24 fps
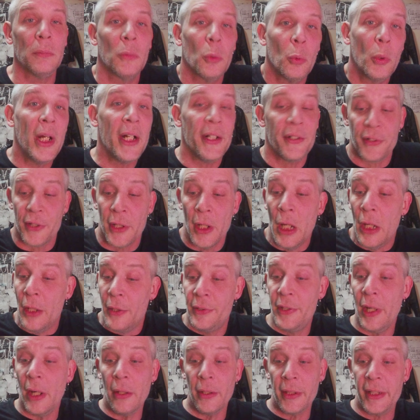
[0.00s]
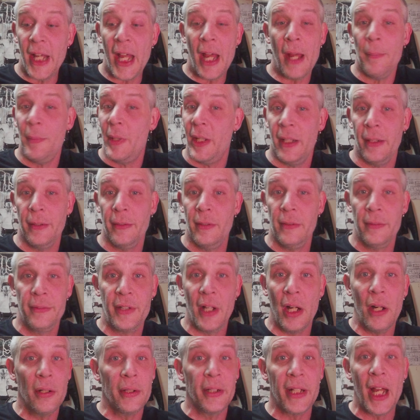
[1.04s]
Which don't get me
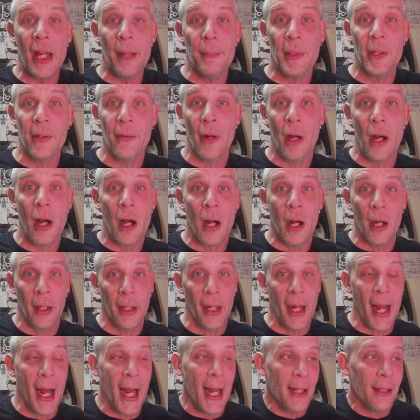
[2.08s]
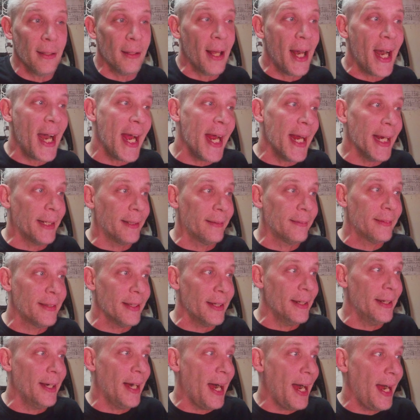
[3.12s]
wrong. I like
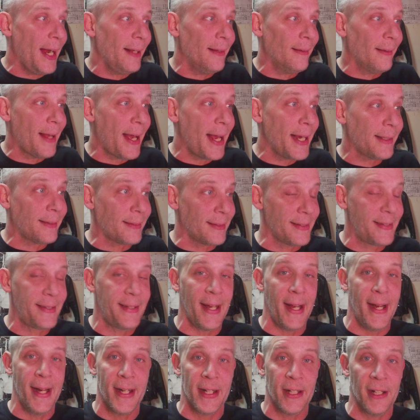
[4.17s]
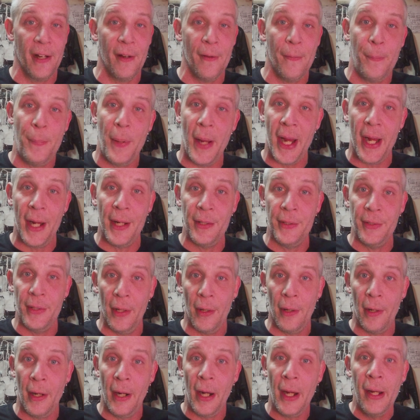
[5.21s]
the setting of
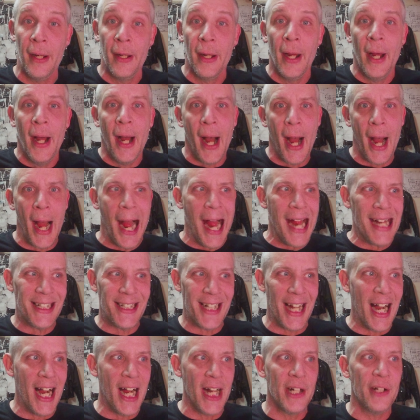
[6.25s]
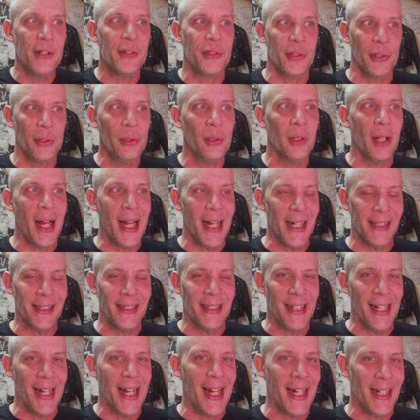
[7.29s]
Pandora. I kind of do like
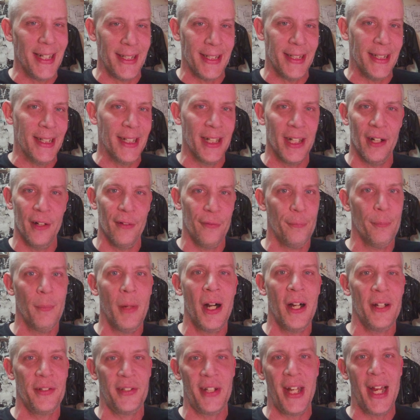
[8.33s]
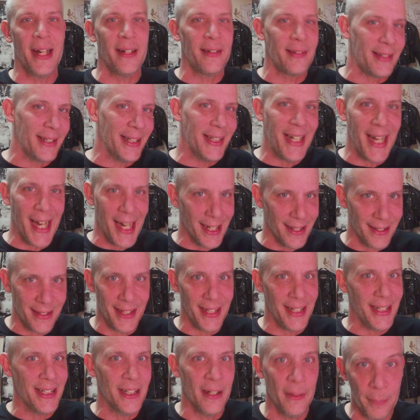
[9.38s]
the idea of Mos Eisley
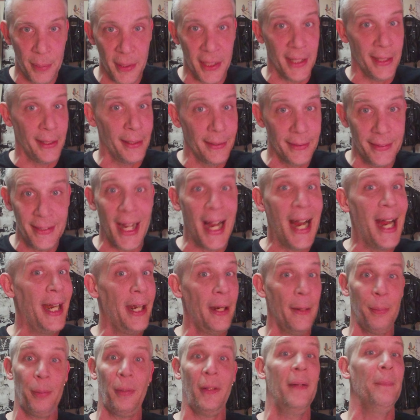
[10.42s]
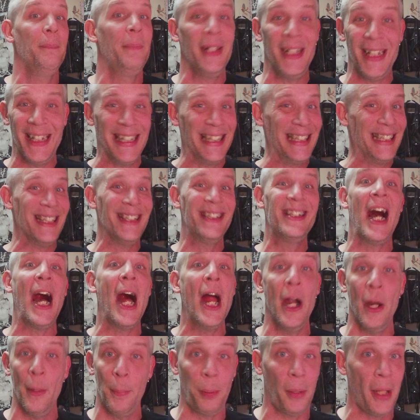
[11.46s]
Cantina being an
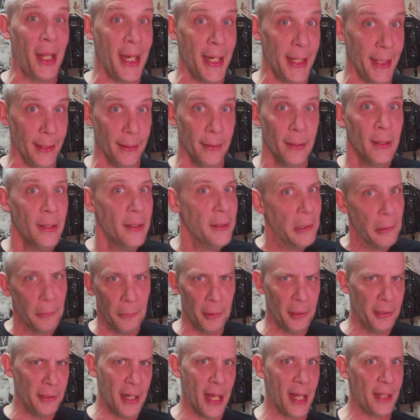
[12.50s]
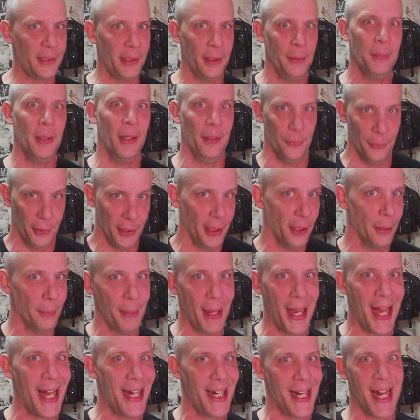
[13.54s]
entire planet where nothing but real
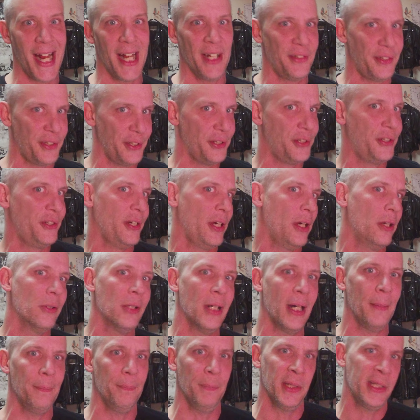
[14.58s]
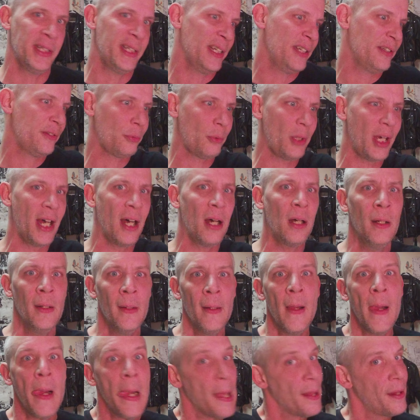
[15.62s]
badasses show up because, well,
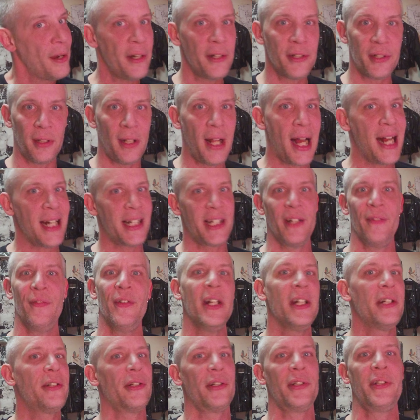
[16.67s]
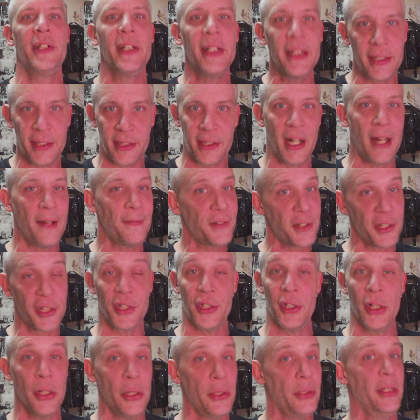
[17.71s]
there's lots of interesting stuff to
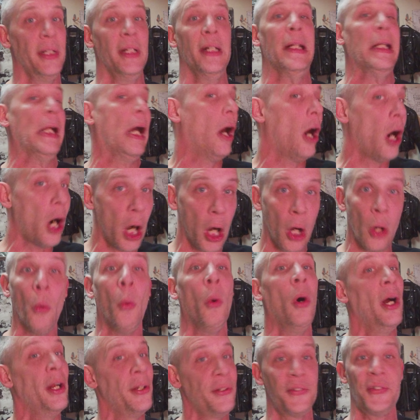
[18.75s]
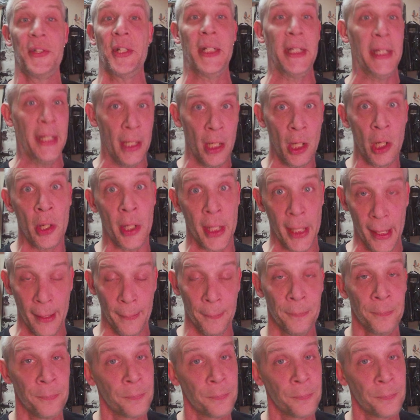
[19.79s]
shoot and it all wants to kill you.